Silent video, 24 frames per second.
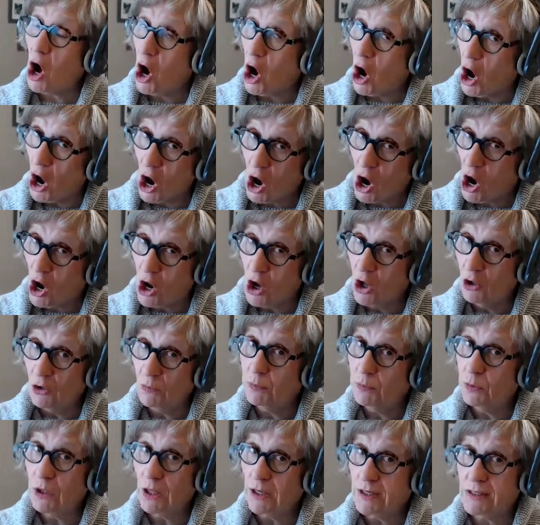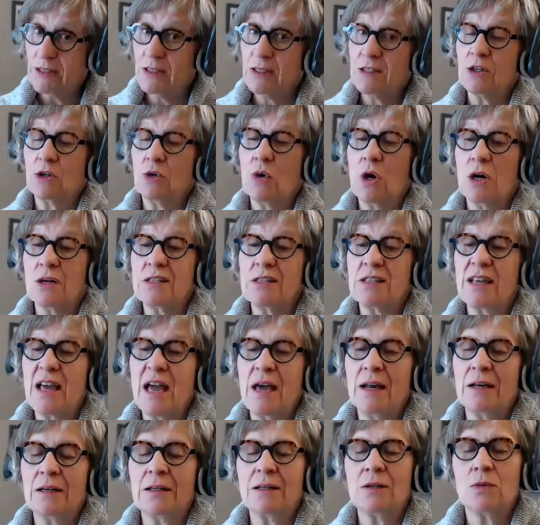all places across
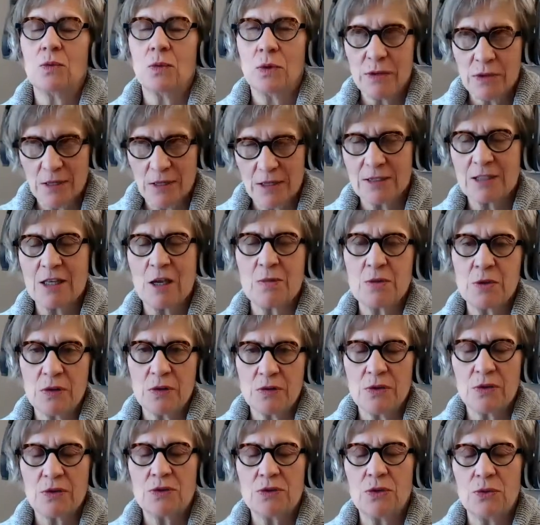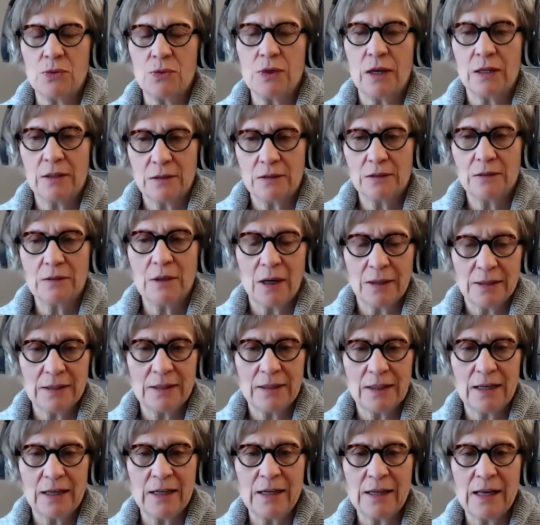Canada with the exception of the 2 that I didn't
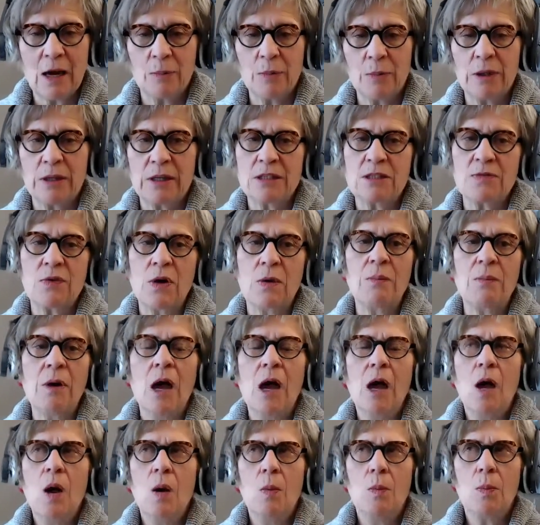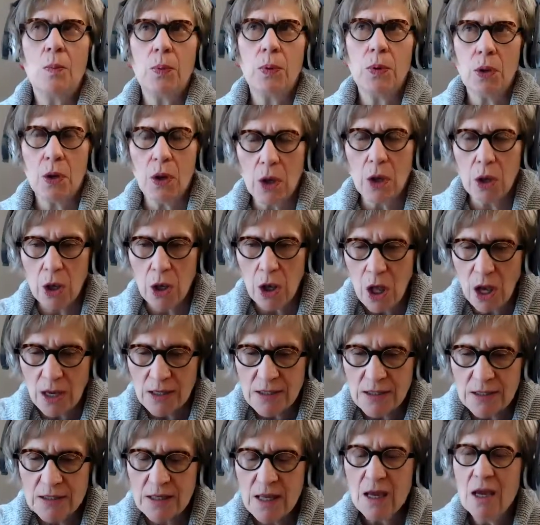get any applicants from.
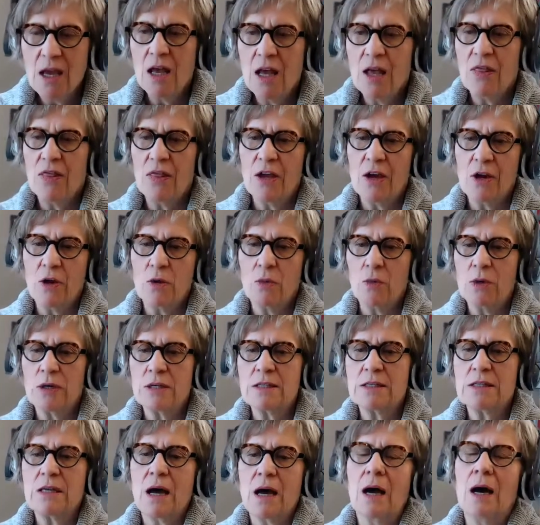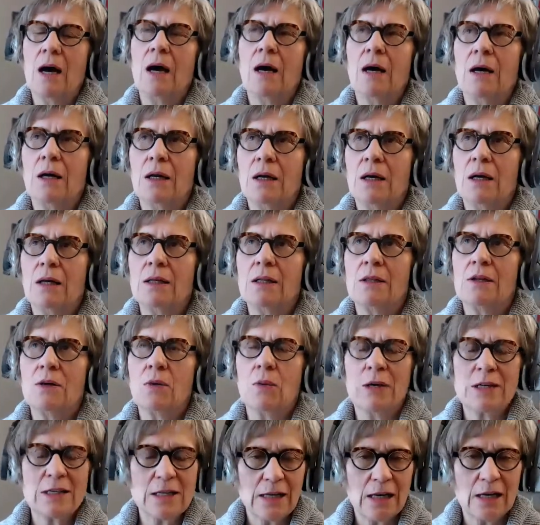Plus there wasn't
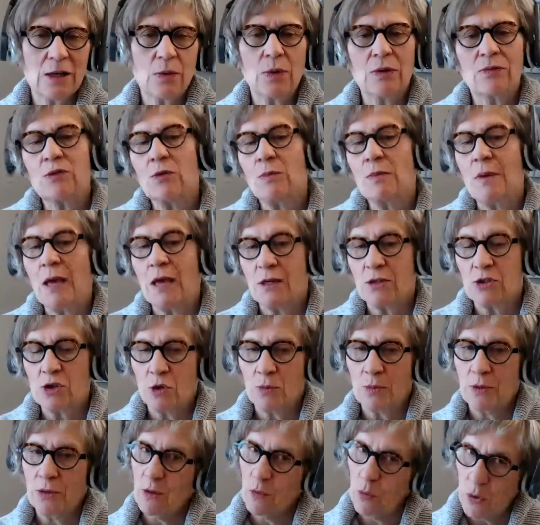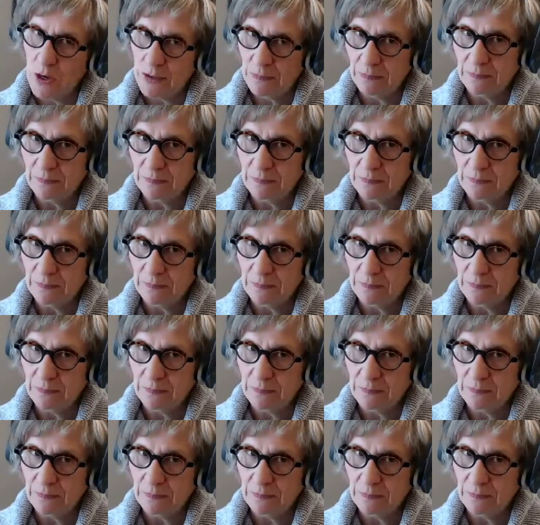anyone from Manitoba that won.